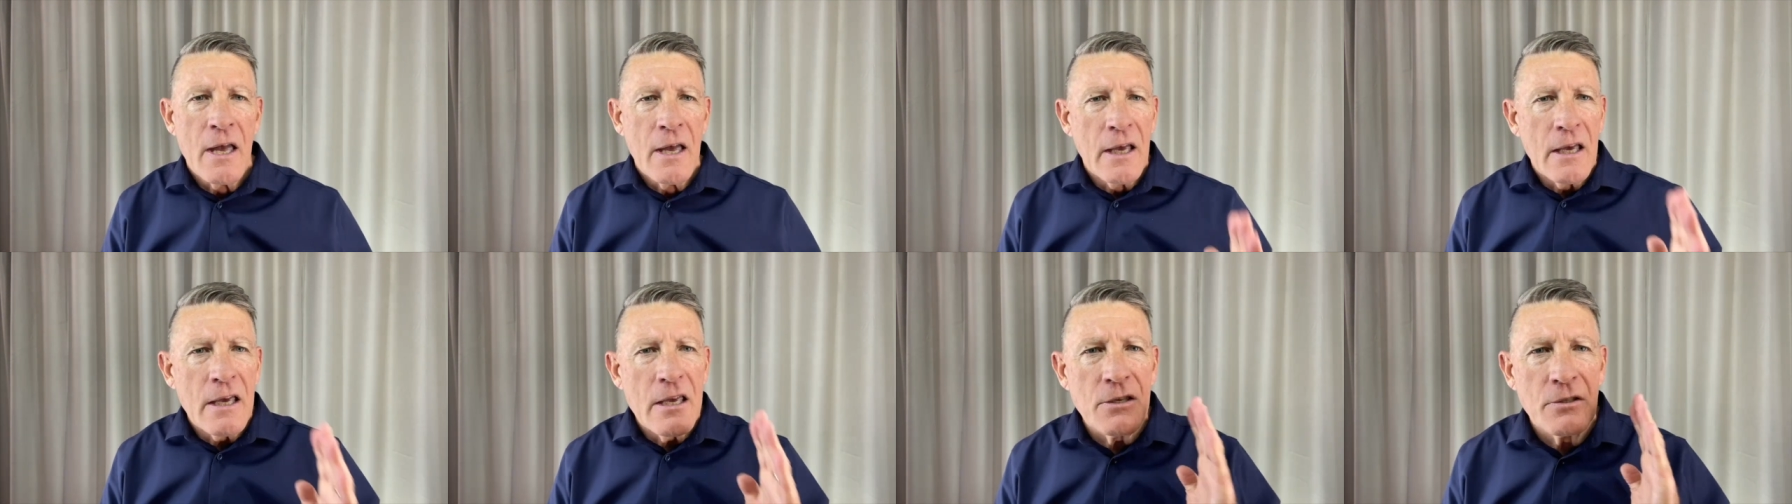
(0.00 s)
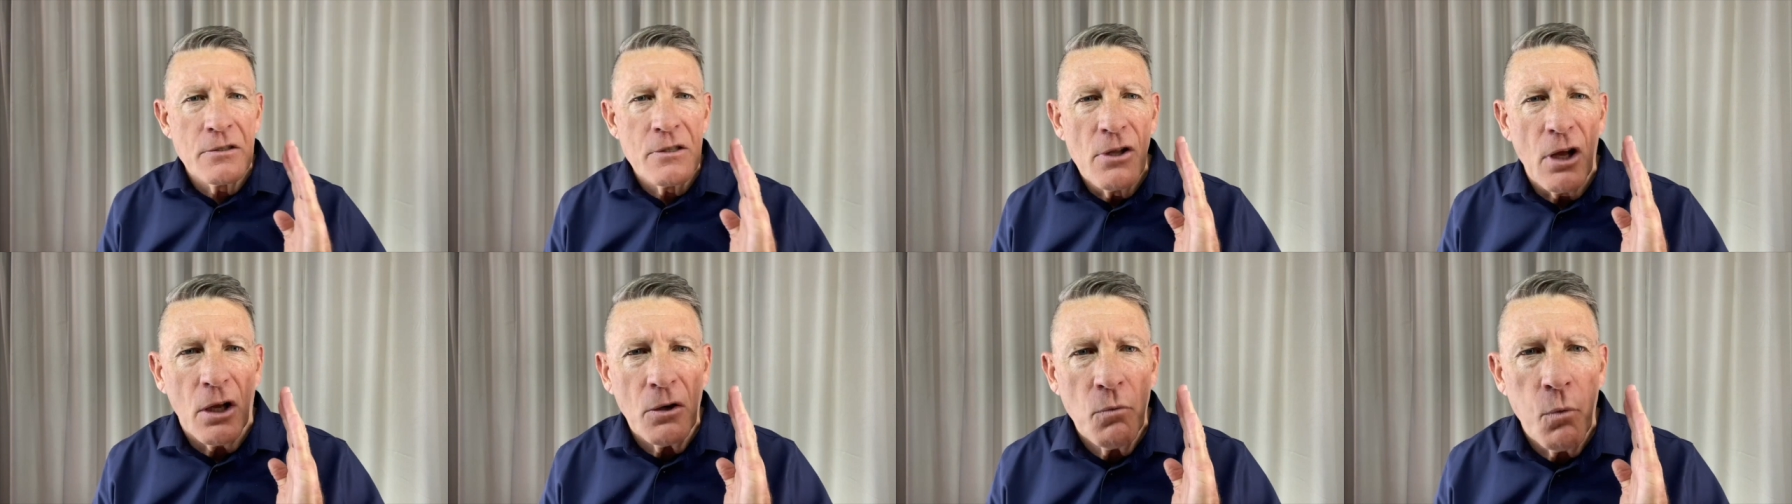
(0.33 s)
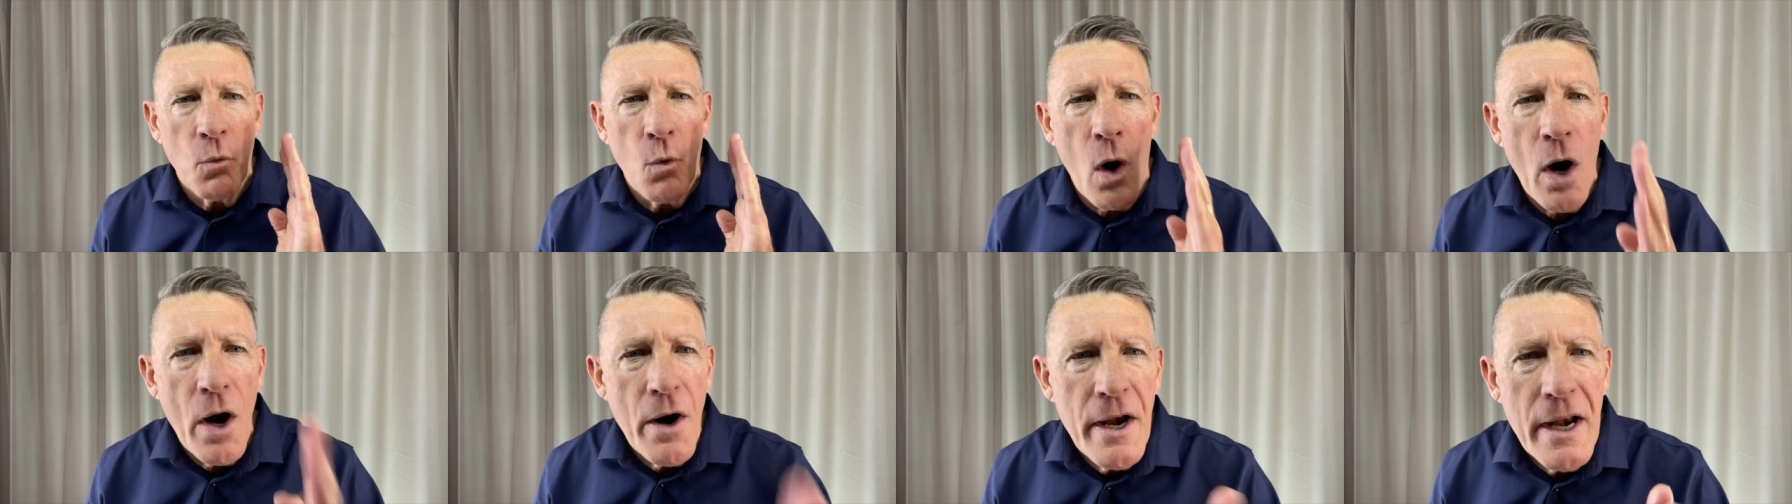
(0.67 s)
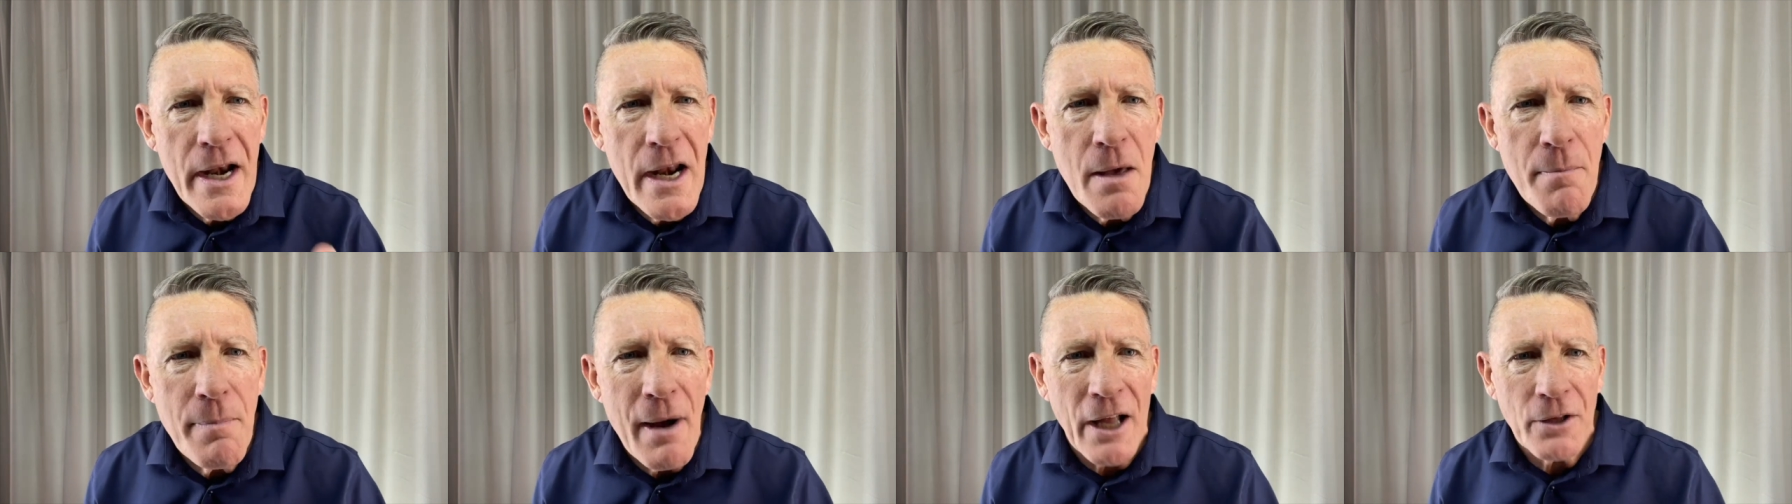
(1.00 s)
He's not
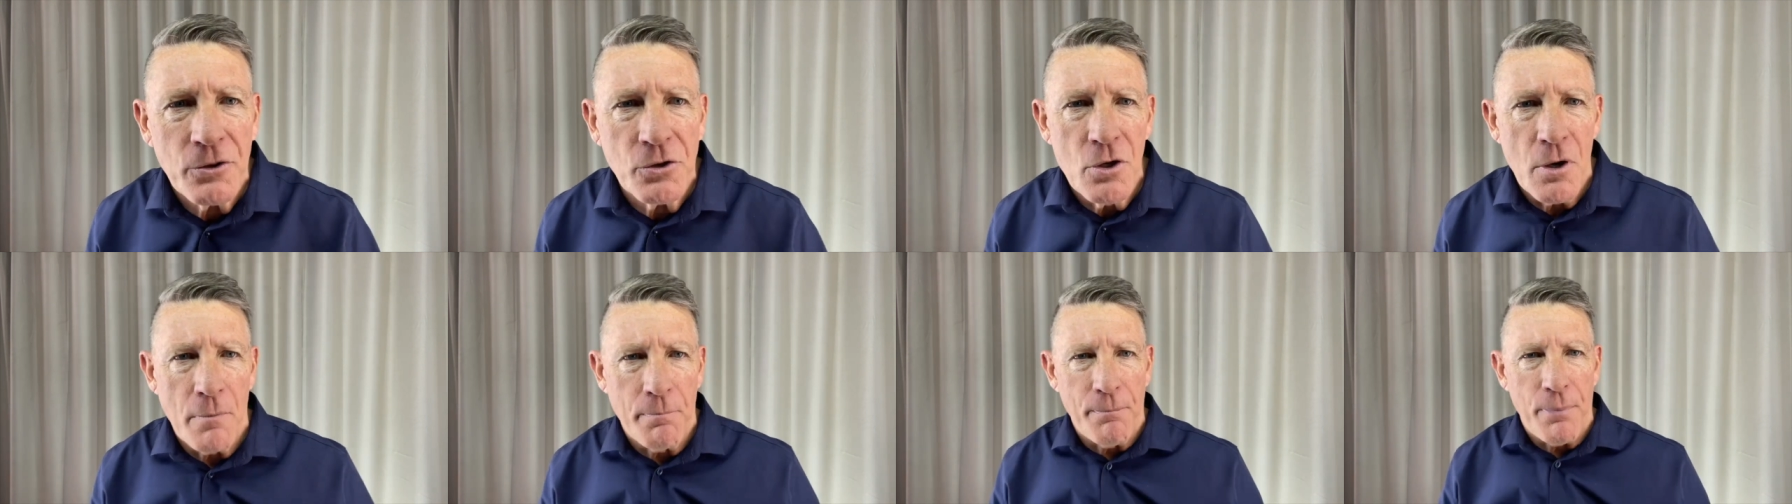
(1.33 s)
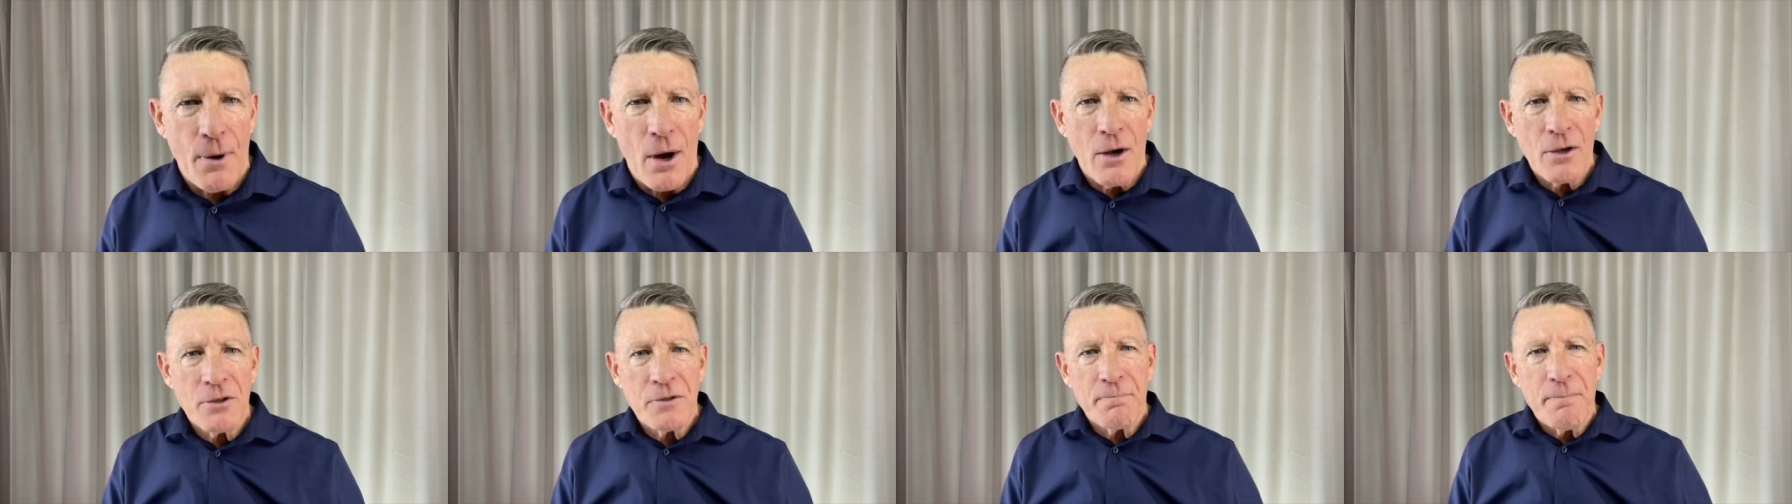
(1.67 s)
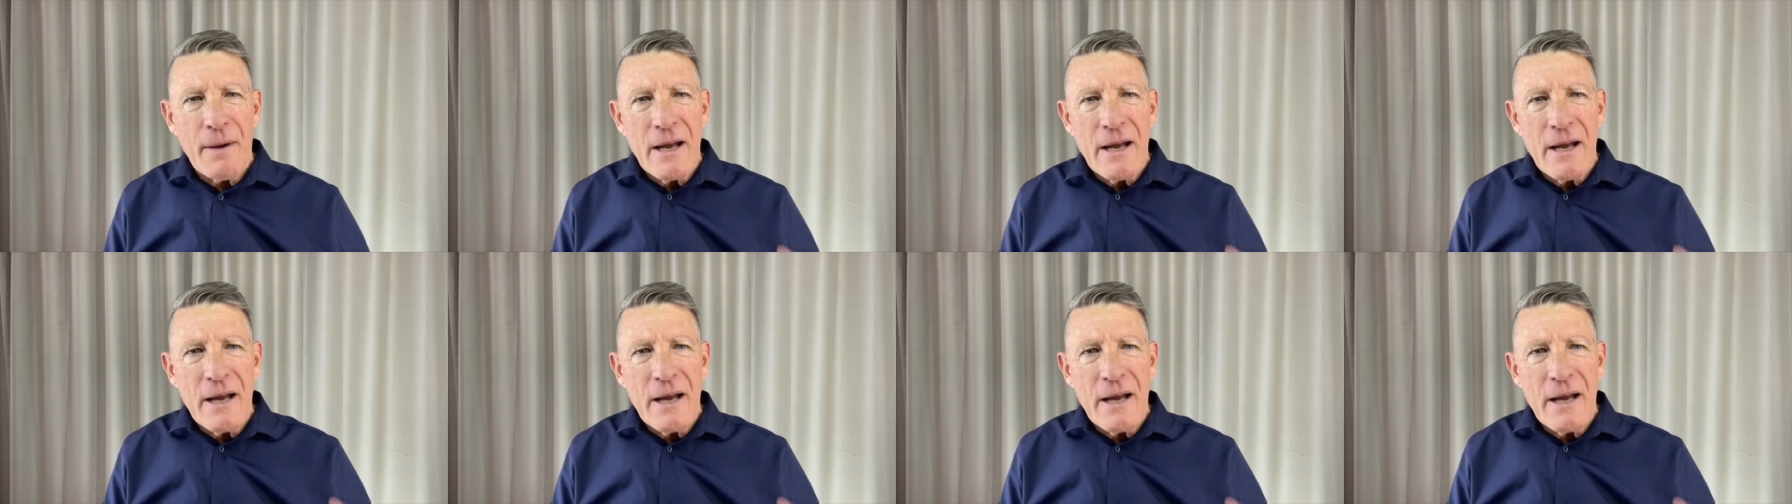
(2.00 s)
worried about your past,